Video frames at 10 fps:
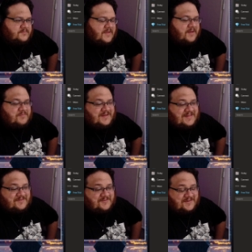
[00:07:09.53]
I played
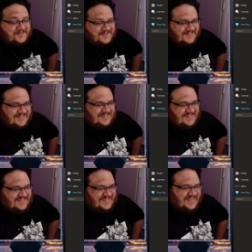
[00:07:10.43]
that wrong.
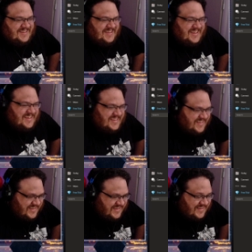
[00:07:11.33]
Yeah.
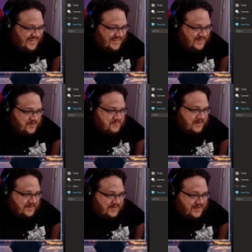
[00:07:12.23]
Oh
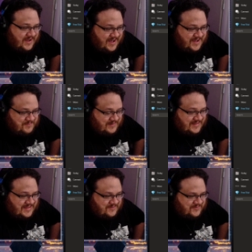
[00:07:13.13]
my god, I
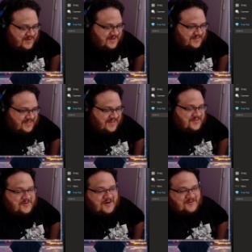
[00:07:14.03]
played that wrong. I don't
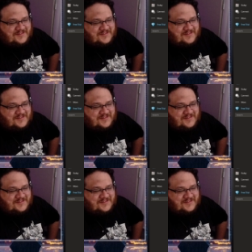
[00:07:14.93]
know what I was